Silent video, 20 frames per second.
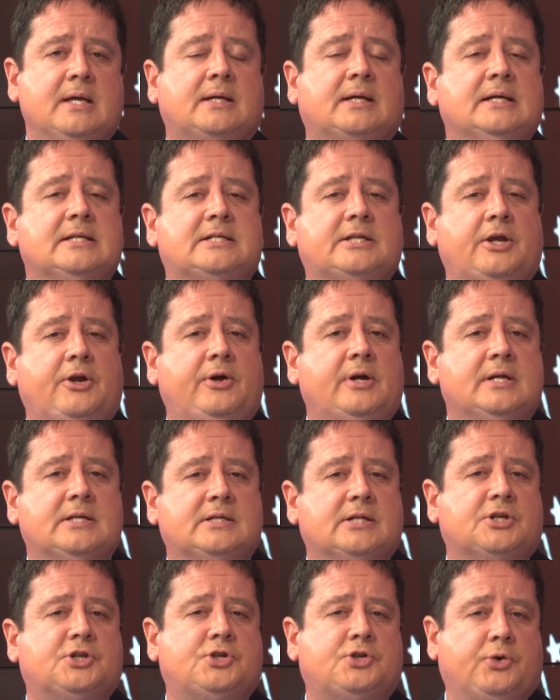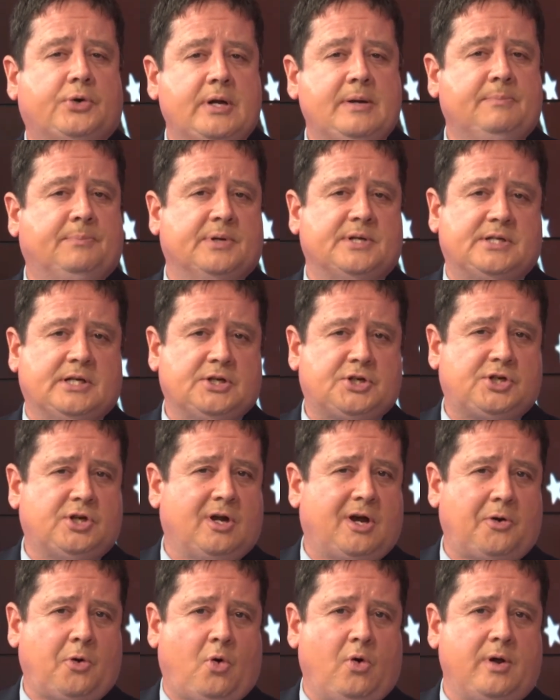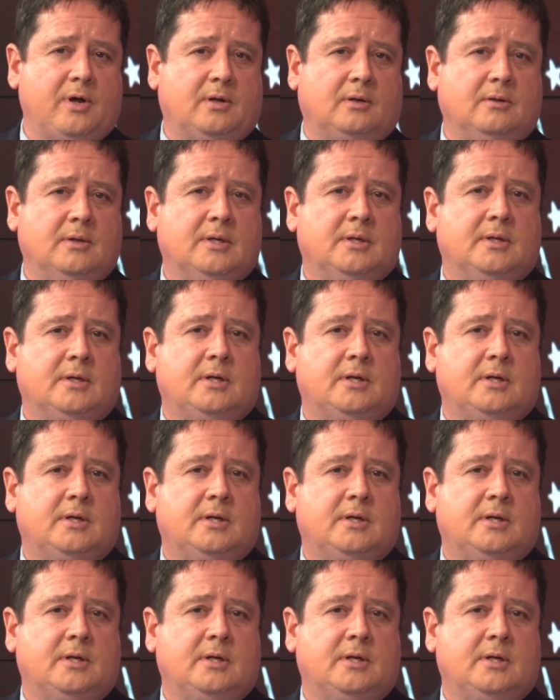considering his extreme position on oil.